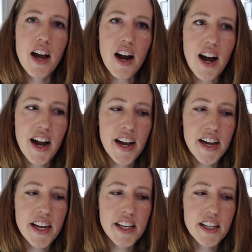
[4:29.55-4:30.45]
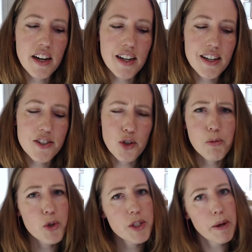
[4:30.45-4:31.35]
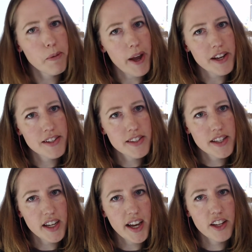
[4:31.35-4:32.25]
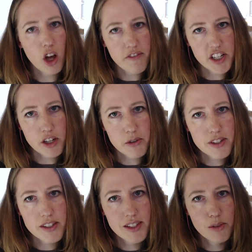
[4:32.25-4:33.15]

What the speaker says: I sold mostly paperbacks and not videos,